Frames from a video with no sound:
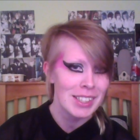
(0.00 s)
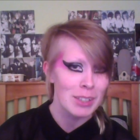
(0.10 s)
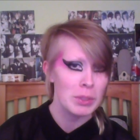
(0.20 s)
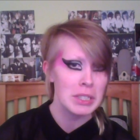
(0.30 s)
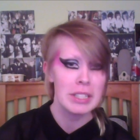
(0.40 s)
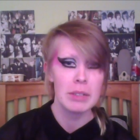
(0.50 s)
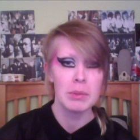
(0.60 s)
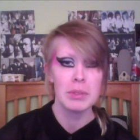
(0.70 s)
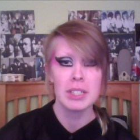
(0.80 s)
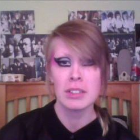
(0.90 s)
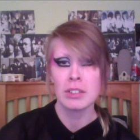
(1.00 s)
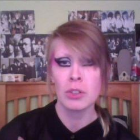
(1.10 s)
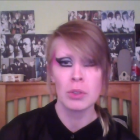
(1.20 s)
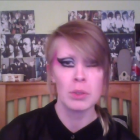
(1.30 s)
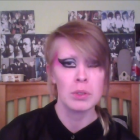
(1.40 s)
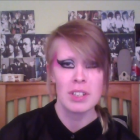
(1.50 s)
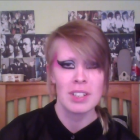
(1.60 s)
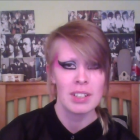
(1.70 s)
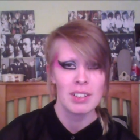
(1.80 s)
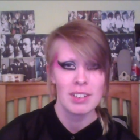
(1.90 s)
Which is good.
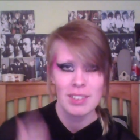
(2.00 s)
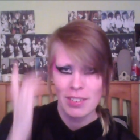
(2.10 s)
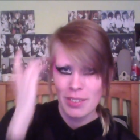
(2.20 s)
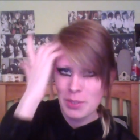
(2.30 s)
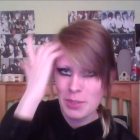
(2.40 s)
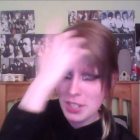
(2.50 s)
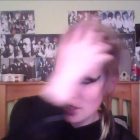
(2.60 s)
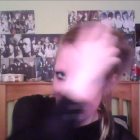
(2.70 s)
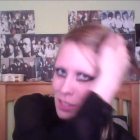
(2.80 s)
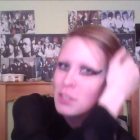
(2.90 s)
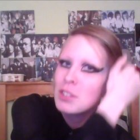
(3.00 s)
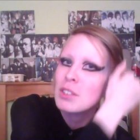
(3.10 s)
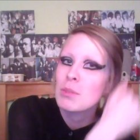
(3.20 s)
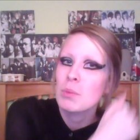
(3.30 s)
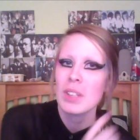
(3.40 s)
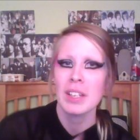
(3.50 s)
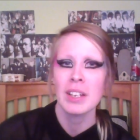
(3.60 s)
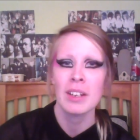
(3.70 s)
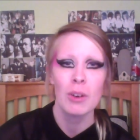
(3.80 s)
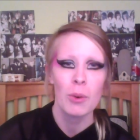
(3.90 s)
Which is
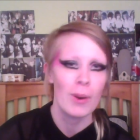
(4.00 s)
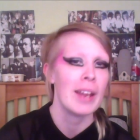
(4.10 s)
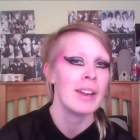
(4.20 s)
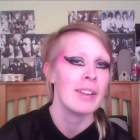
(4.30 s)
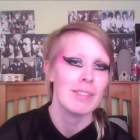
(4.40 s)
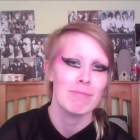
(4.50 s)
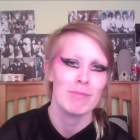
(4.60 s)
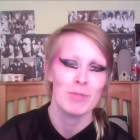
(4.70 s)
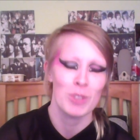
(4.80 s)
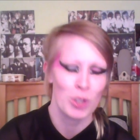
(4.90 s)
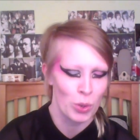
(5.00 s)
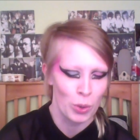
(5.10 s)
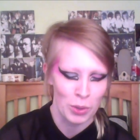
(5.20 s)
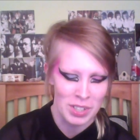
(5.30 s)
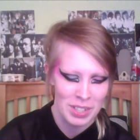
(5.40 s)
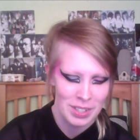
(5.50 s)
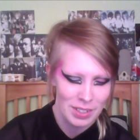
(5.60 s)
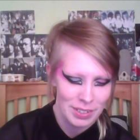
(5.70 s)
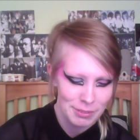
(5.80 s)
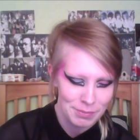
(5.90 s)
really quite good.
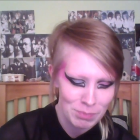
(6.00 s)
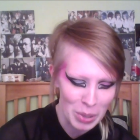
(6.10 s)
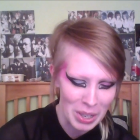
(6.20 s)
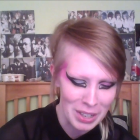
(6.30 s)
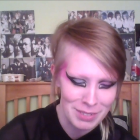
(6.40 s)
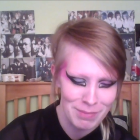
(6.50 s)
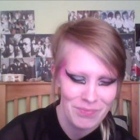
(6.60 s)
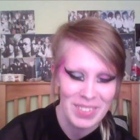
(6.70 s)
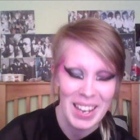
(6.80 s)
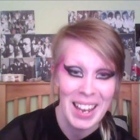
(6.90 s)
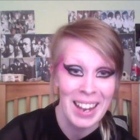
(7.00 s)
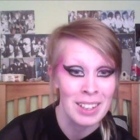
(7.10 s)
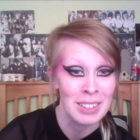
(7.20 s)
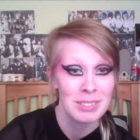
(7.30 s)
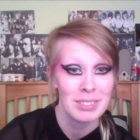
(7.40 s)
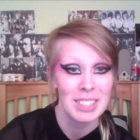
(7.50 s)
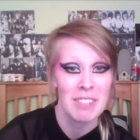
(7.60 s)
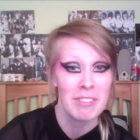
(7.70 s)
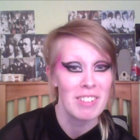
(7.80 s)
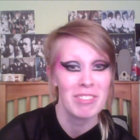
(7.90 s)
But, yeah,
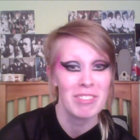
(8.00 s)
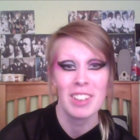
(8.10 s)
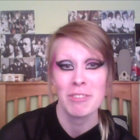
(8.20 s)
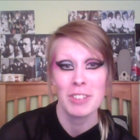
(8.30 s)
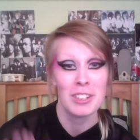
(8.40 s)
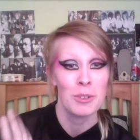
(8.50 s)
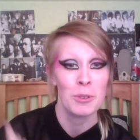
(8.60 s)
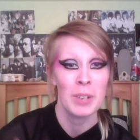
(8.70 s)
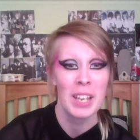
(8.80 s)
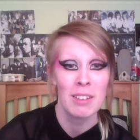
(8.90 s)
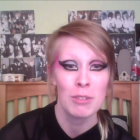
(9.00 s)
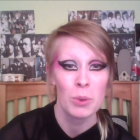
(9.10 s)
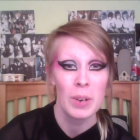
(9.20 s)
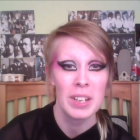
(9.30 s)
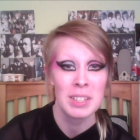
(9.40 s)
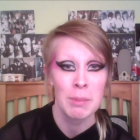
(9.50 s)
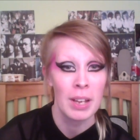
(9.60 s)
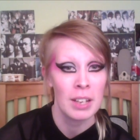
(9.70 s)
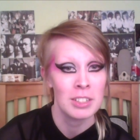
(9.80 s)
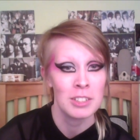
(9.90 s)
if you do get crazy
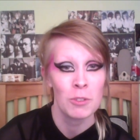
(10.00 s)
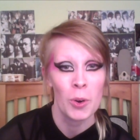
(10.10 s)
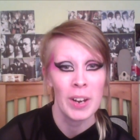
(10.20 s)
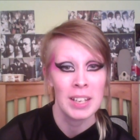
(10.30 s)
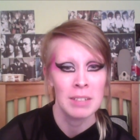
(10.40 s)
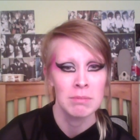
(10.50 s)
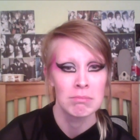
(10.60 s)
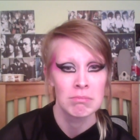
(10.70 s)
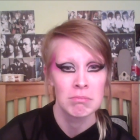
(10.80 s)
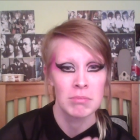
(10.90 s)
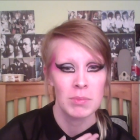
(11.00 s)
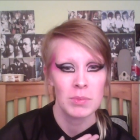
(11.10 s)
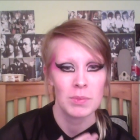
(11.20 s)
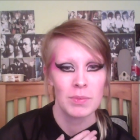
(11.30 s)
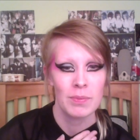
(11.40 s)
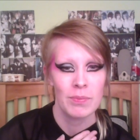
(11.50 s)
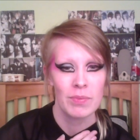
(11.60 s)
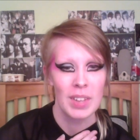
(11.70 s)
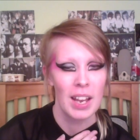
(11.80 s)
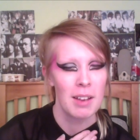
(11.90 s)
bad dysphoria,
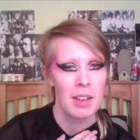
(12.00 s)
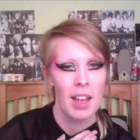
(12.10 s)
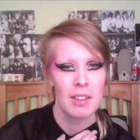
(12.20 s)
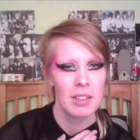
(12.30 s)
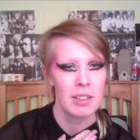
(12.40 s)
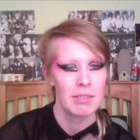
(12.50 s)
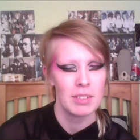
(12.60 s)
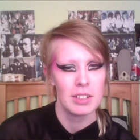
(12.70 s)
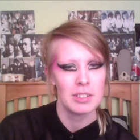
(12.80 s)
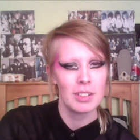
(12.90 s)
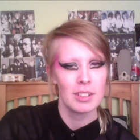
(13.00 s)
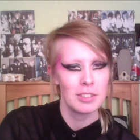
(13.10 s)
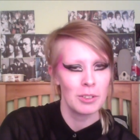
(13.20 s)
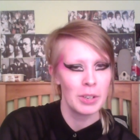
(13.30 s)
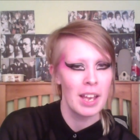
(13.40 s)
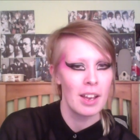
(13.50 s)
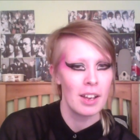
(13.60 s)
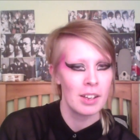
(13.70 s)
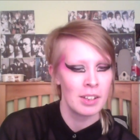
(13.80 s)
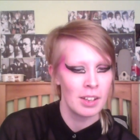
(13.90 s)
it's okay.
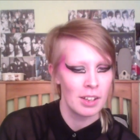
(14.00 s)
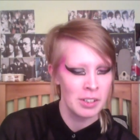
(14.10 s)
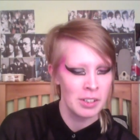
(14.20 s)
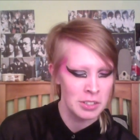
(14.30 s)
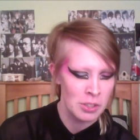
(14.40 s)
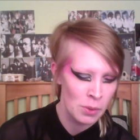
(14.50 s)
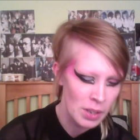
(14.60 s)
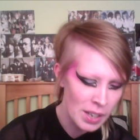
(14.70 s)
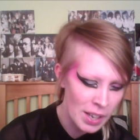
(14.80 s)
I got you.